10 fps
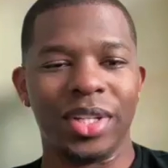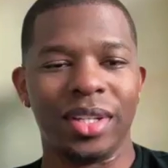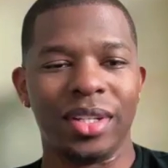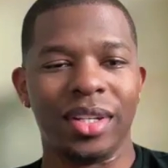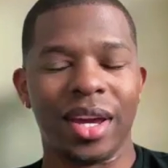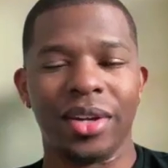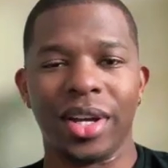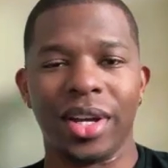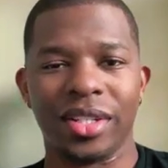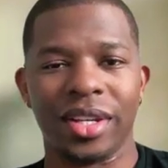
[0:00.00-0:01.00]
doing and how
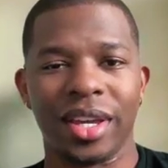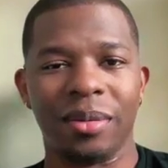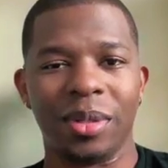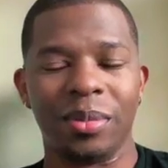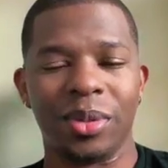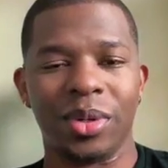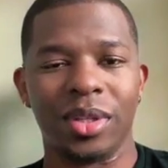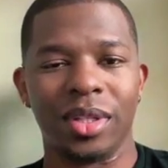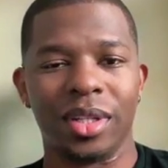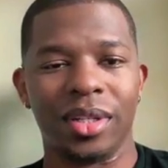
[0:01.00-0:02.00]
you're educating people
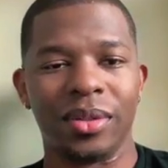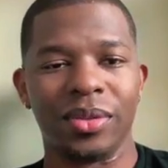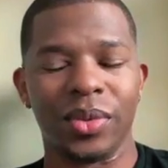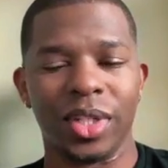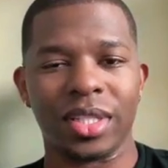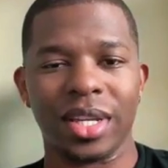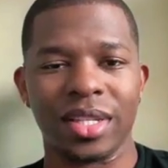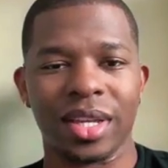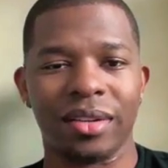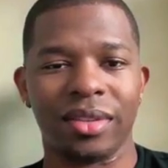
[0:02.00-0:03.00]
on the real
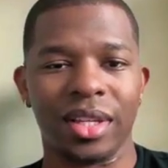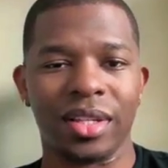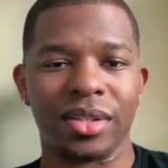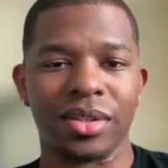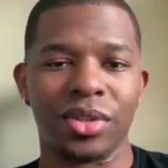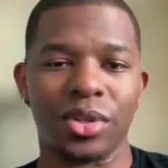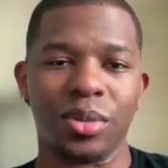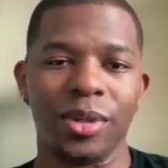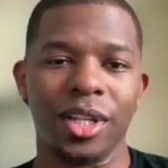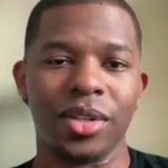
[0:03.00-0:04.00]
estate side of things of
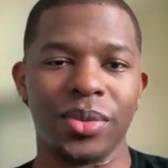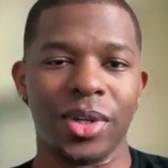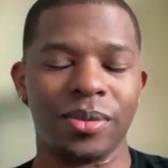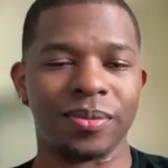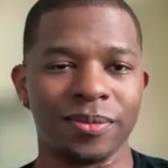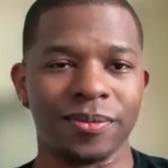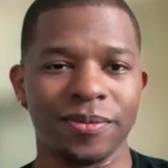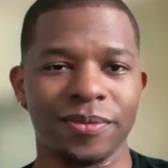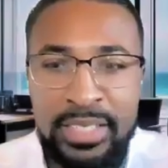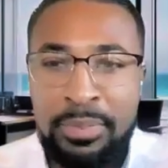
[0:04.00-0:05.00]
social media as well.
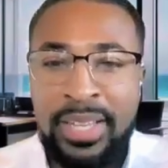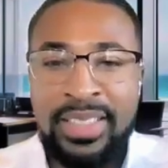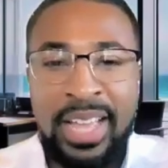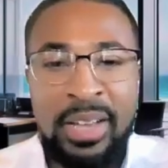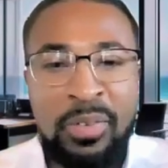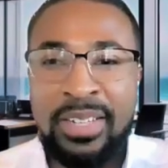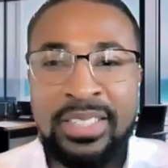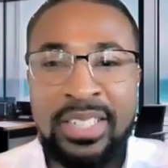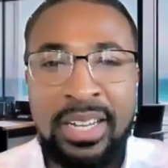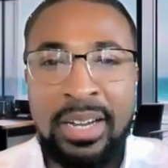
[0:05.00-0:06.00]
Thanks, man.
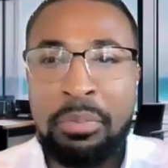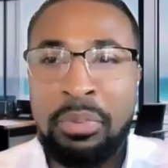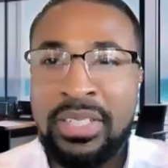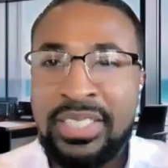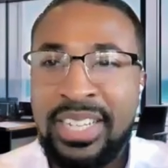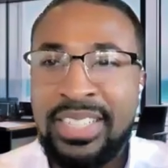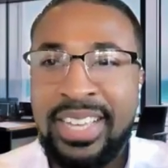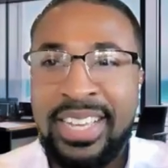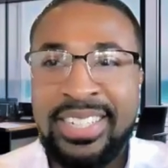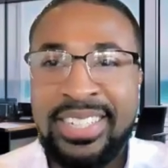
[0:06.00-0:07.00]
Likewise, I
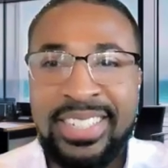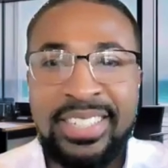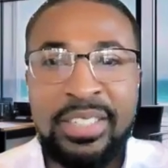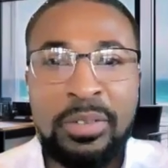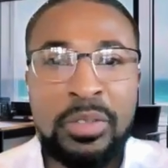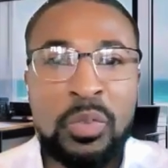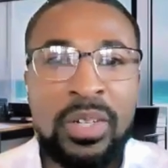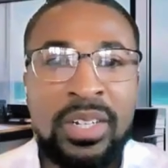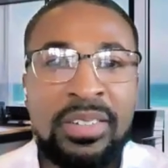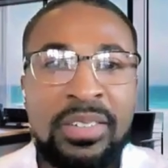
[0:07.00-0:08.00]
appreciate that, and you as
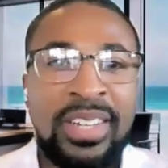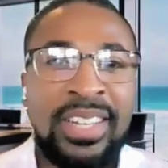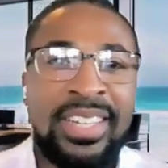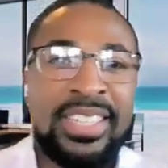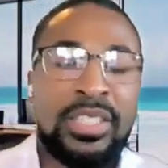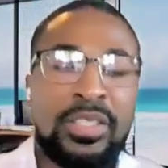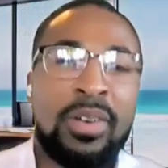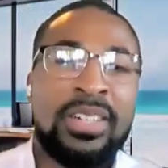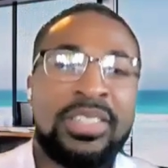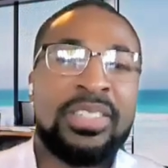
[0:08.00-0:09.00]
well. As
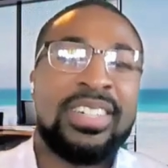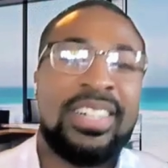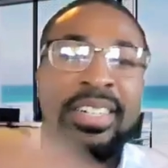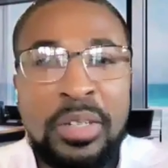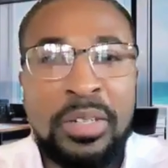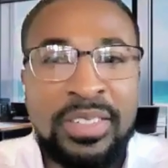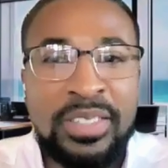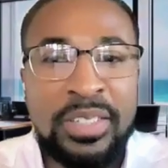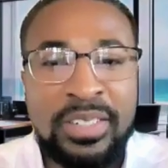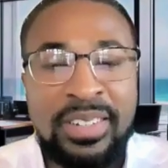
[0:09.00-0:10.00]
far as
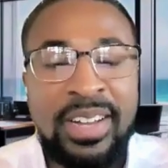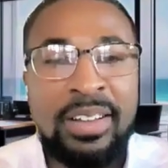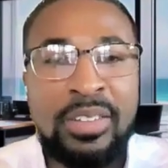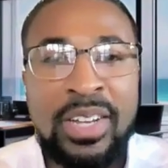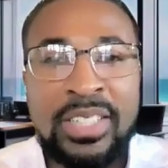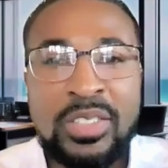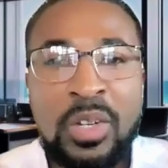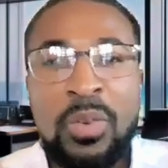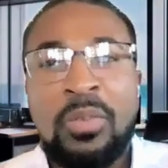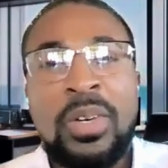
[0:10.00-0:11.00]
your how you got
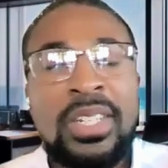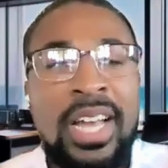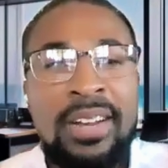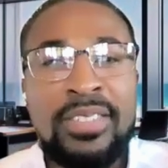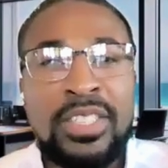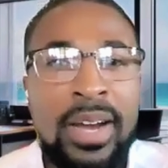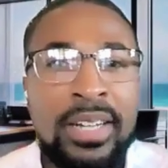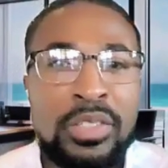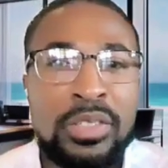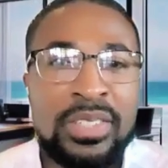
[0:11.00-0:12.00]
started, what kind of
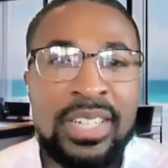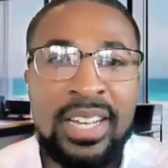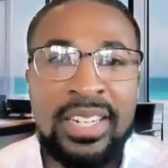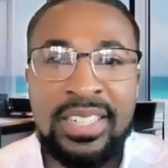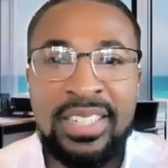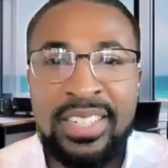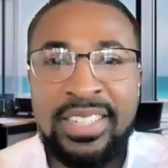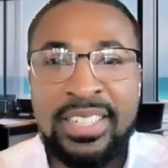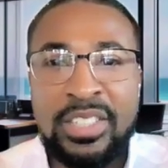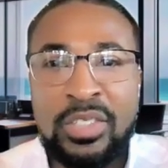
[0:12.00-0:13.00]
inspired you to kind of
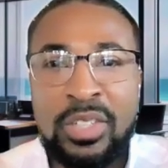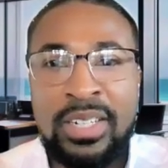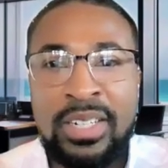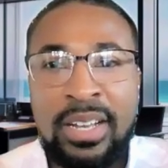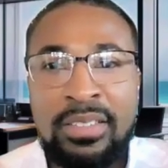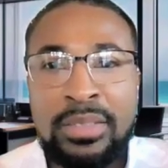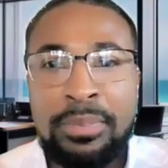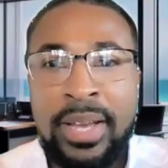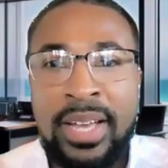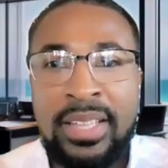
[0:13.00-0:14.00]
get started down
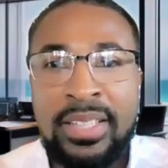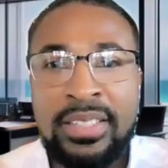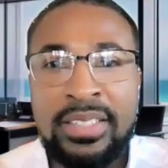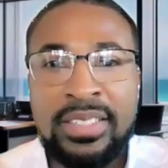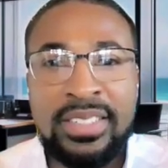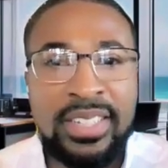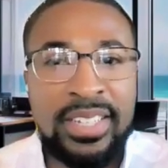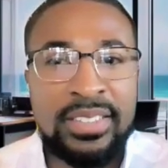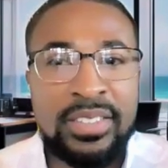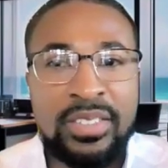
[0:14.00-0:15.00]
this path and
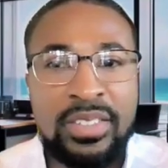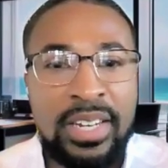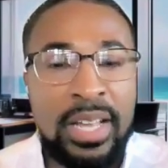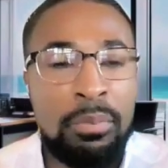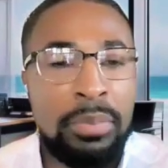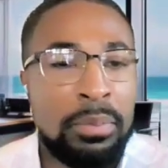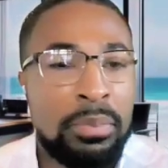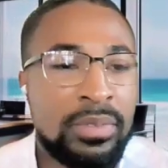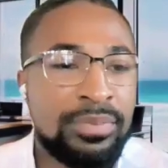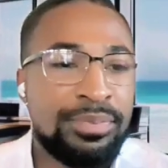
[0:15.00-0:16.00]
help
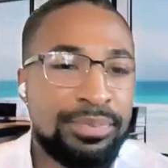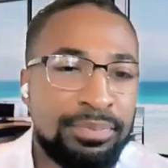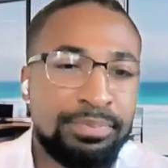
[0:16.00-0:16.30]
people?